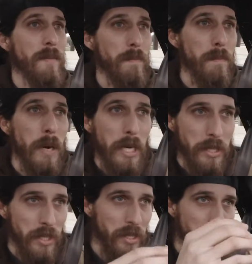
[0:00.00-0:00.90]

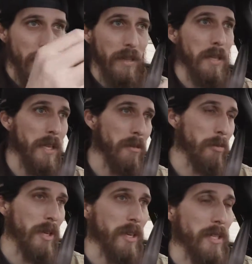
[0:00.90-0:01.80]
much. It's just a little
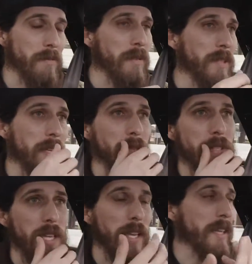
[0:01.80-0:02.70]
bit. It's really
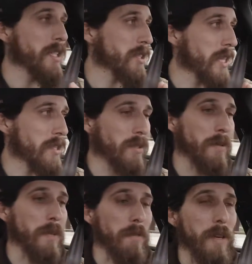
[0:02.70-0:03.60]
interesting. I think it just has to
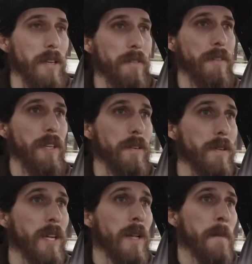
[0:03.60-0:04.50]
do with the weight of the vehicle.